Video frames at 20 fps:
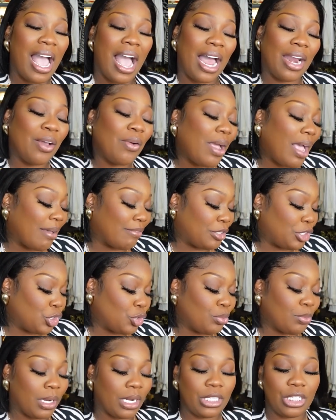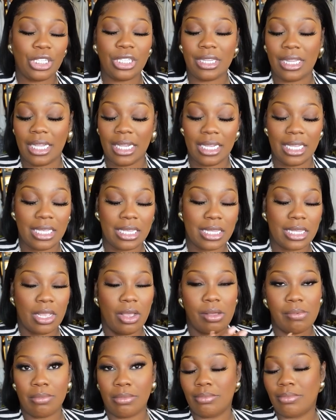i don't have too much things so
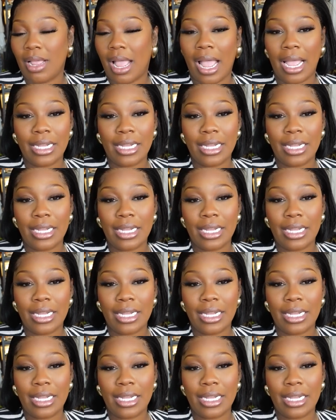I'm,